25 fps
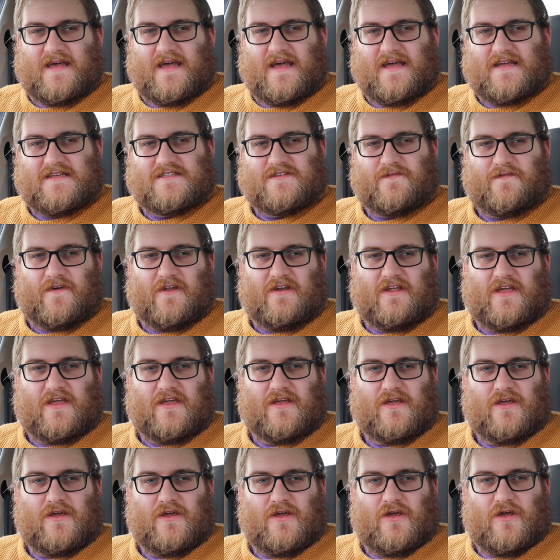It's a
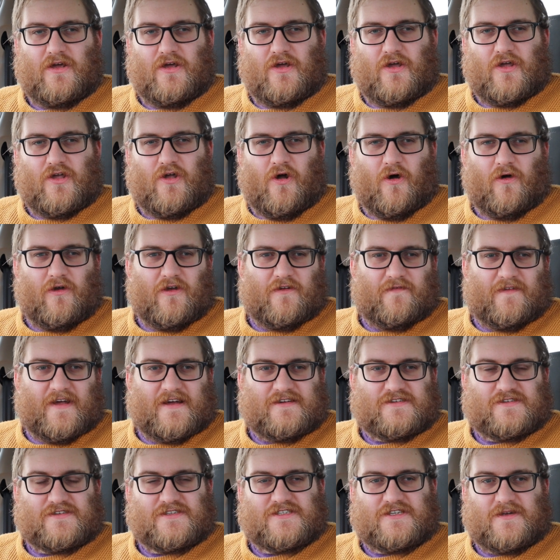very
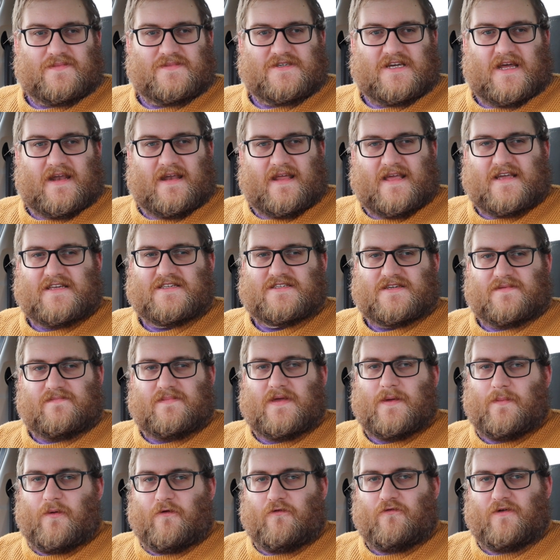controversial subject. It gets some
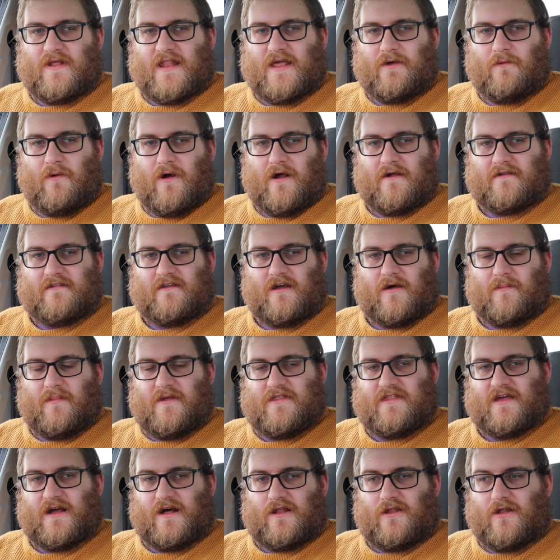people really worked up. I
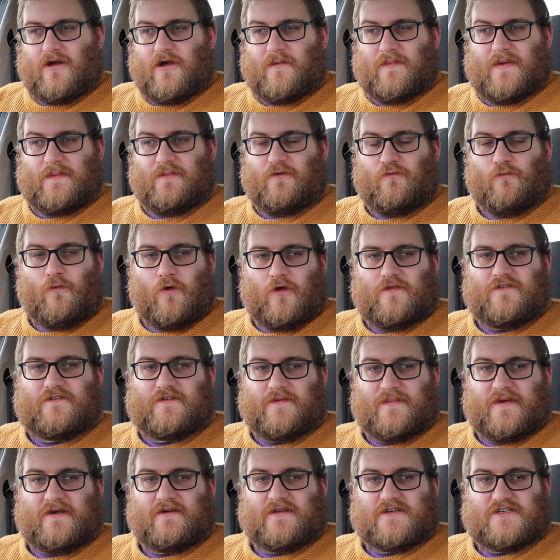think a lot of people want
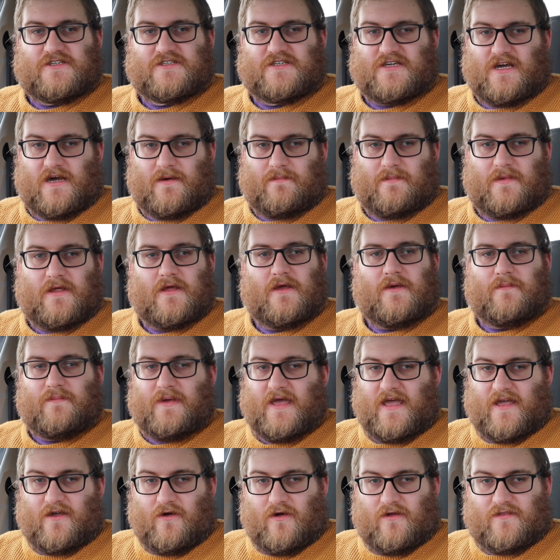to be able to just come,
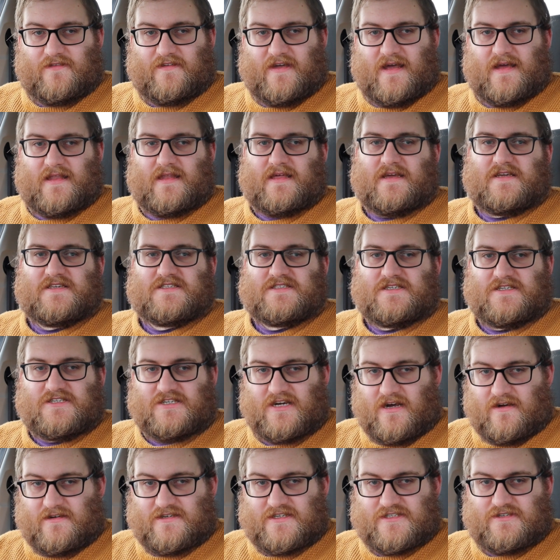pay contactless,
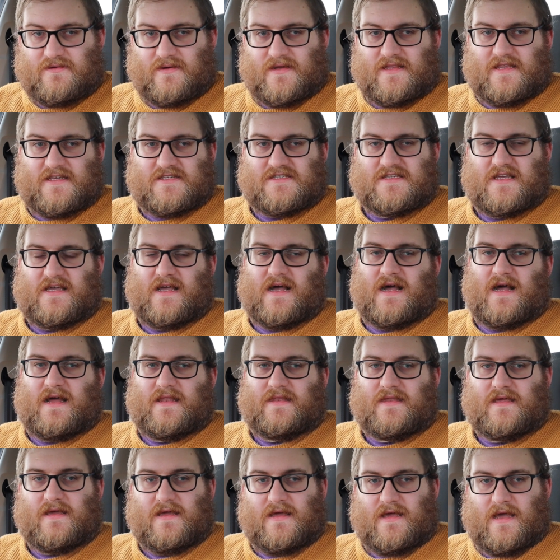charge as quickly as they
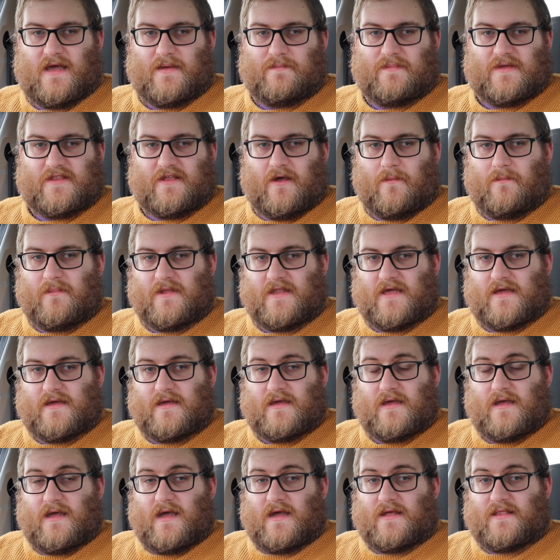can, and be done with it.
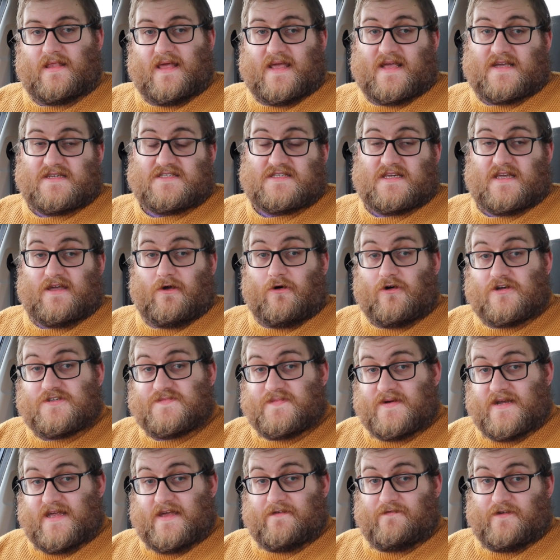And like I say,
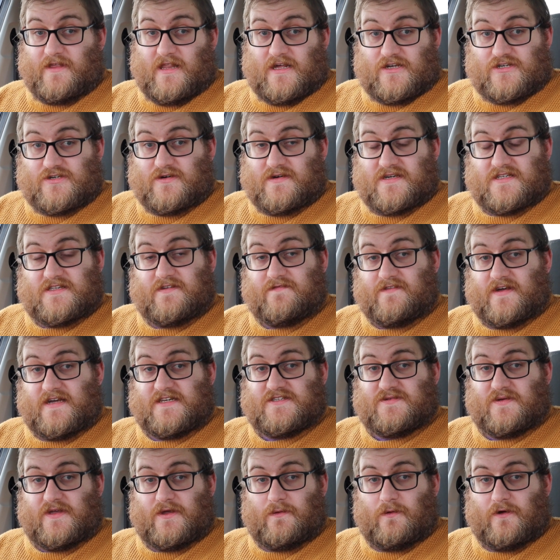Osprey give you that choice if
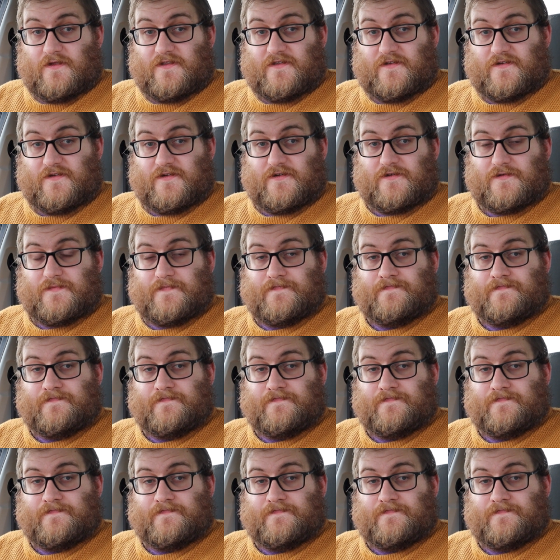that's what you want to do.